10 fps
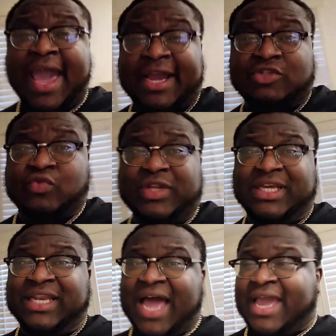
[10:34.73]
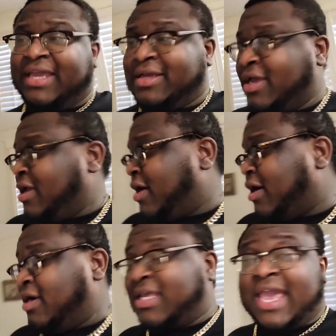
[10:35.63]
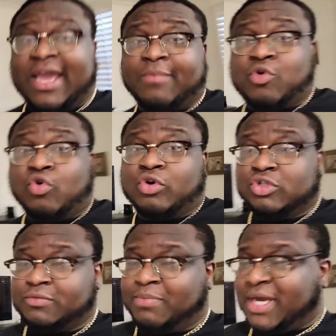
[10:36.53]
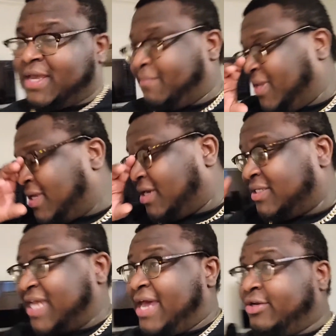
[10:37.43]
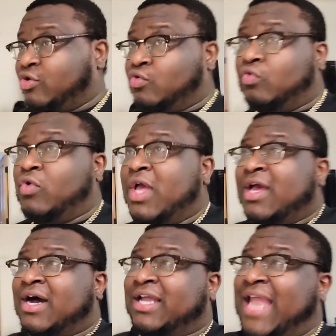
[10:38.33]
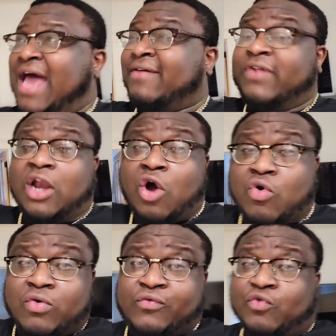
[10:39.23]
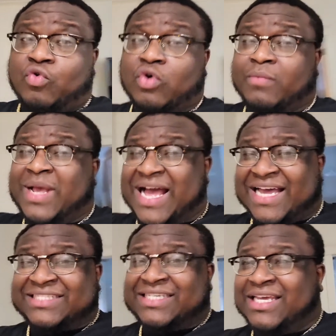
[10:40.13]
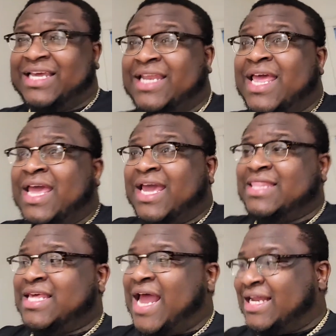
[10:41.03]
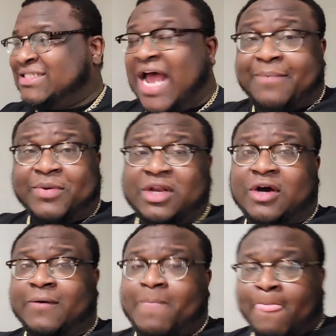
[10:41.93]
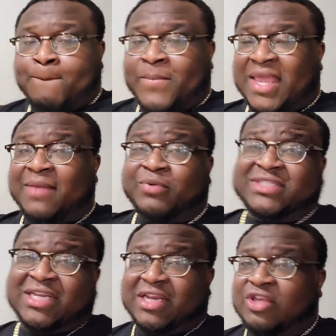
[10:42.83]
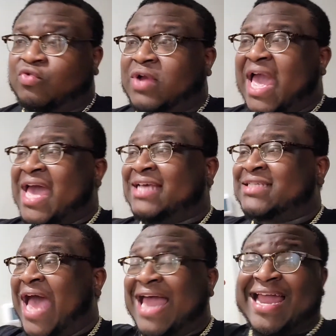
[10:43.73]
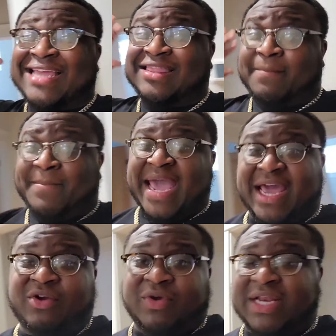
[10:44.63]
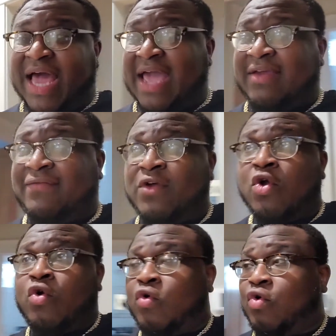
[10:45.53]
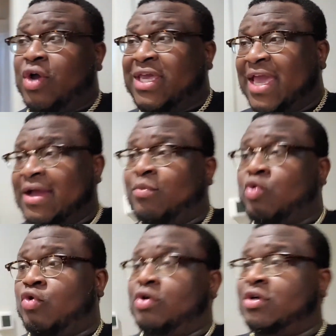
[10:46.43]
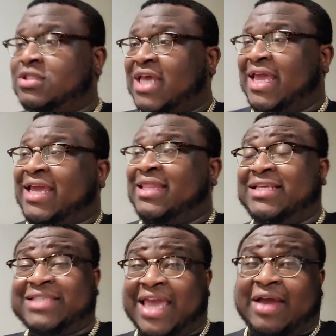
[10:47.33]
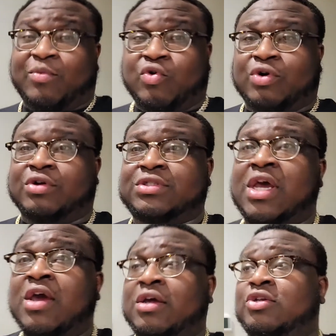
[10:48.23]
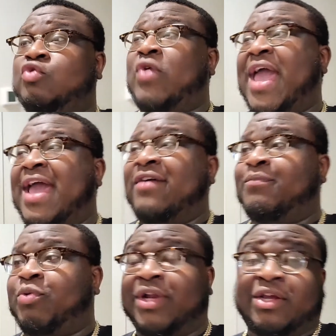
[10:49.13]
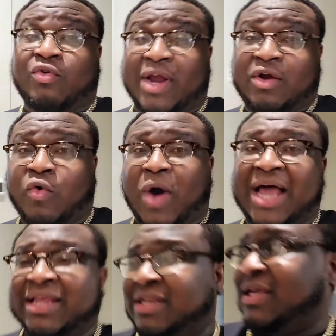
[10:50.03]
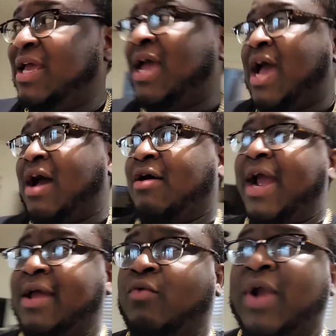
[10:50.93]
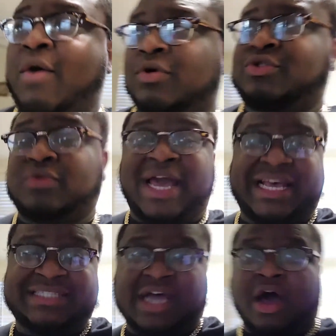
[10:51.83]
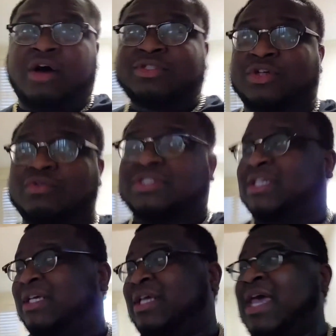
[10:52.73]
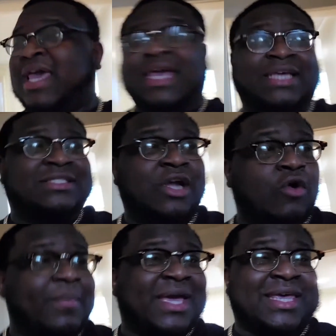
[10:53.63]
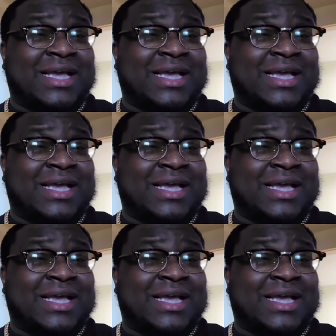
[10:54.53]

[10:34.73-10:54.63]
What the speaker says: actually like camcorders, but because I do a lot of long form content and then I chop it up and present it to you guys, I like the battery life on camcorders, and these camcorders do have pretty great quality. All right, what I want you guys to also see is don't make it